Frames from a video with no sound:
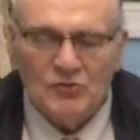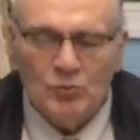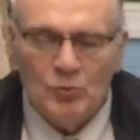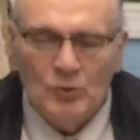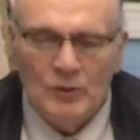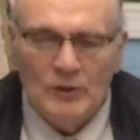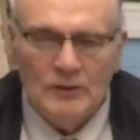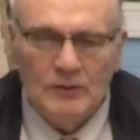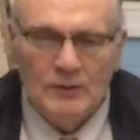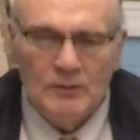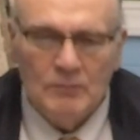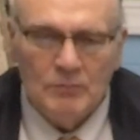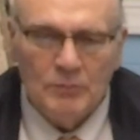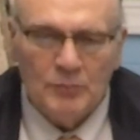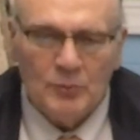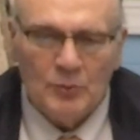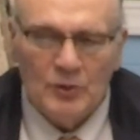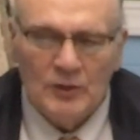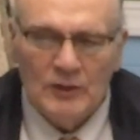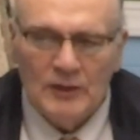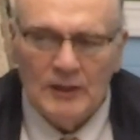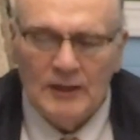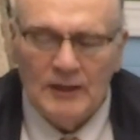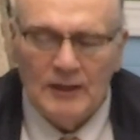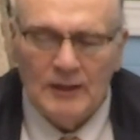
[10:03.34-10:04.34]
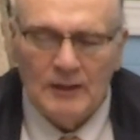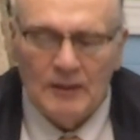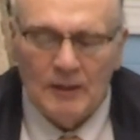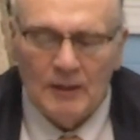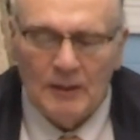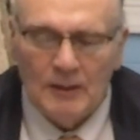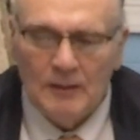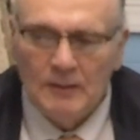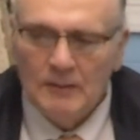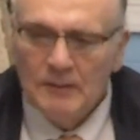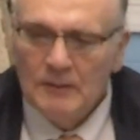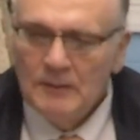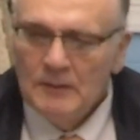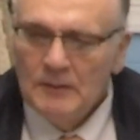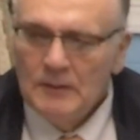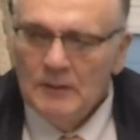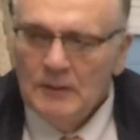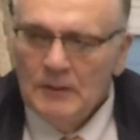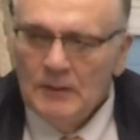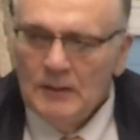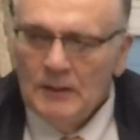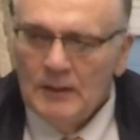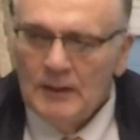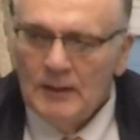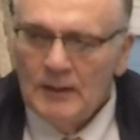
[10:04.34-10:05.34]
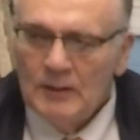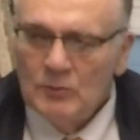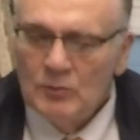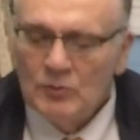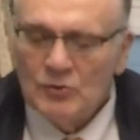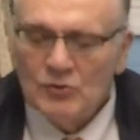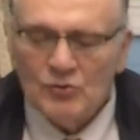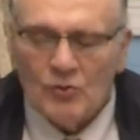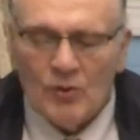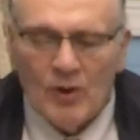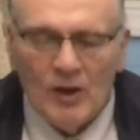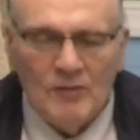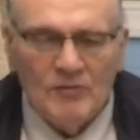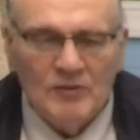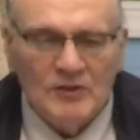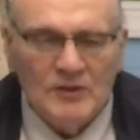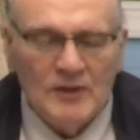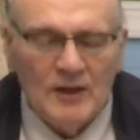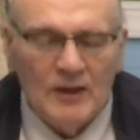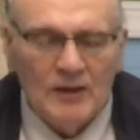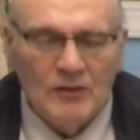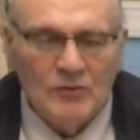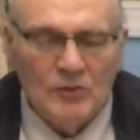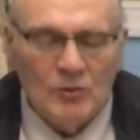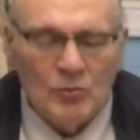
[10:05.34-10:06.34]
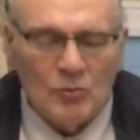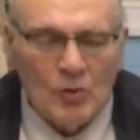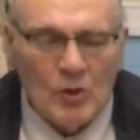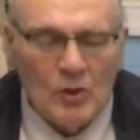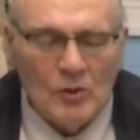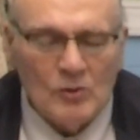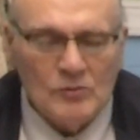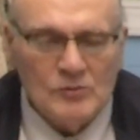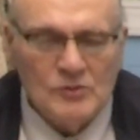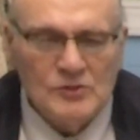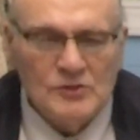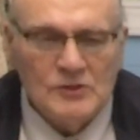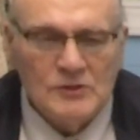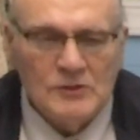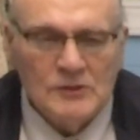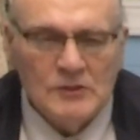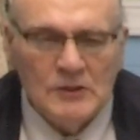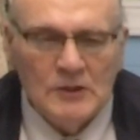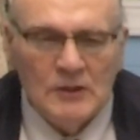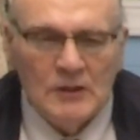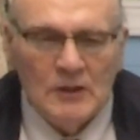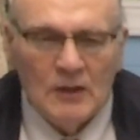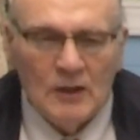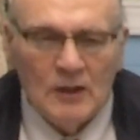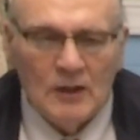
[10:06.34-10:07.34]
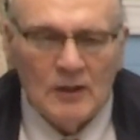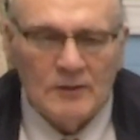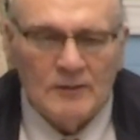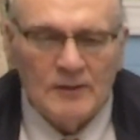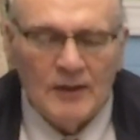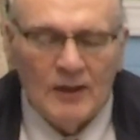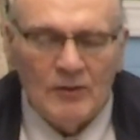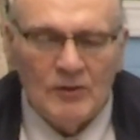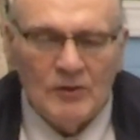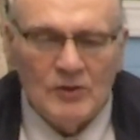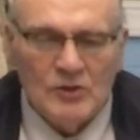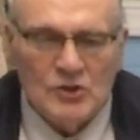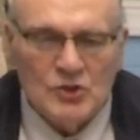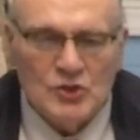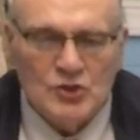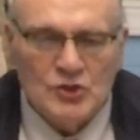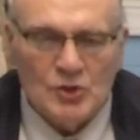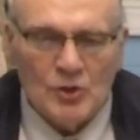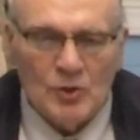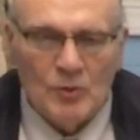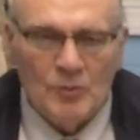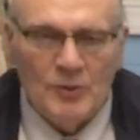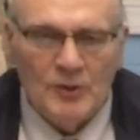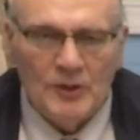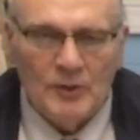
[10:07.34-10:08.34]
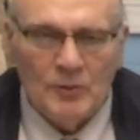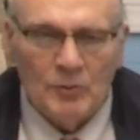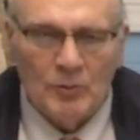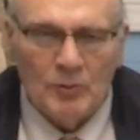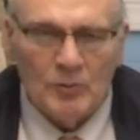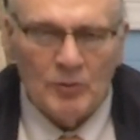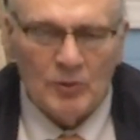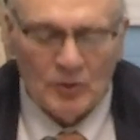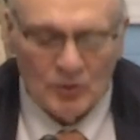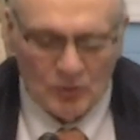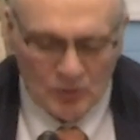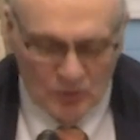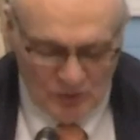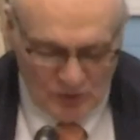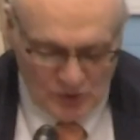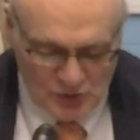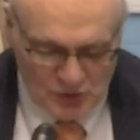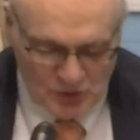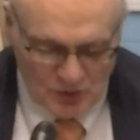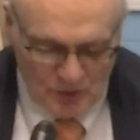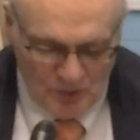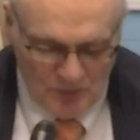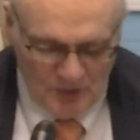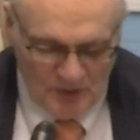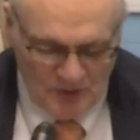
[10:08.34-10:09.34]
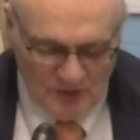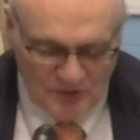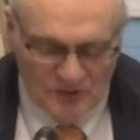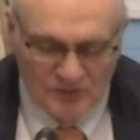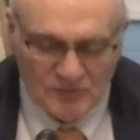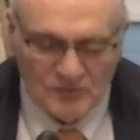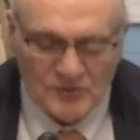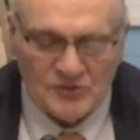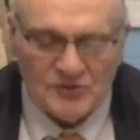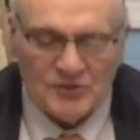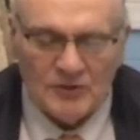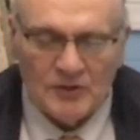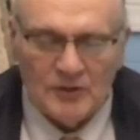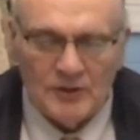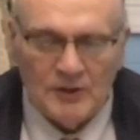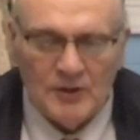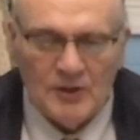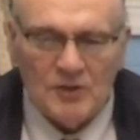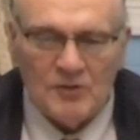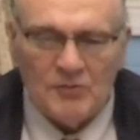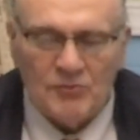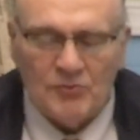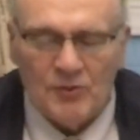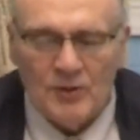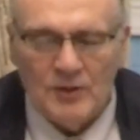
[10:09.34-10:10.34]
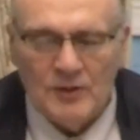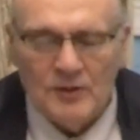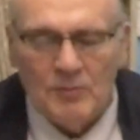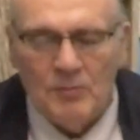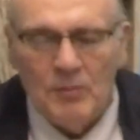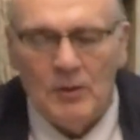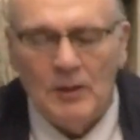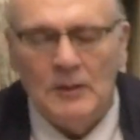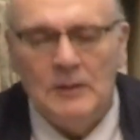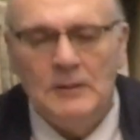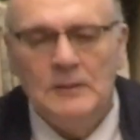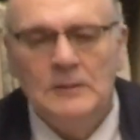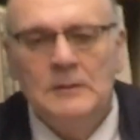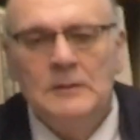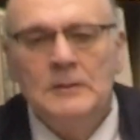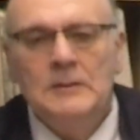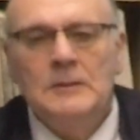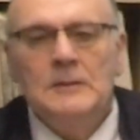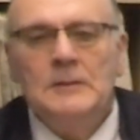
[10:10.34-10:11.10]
Sweden pretty late at night. And we're driving down the roads, down into Germany. We're going to go to Germany to visit another friend of mine.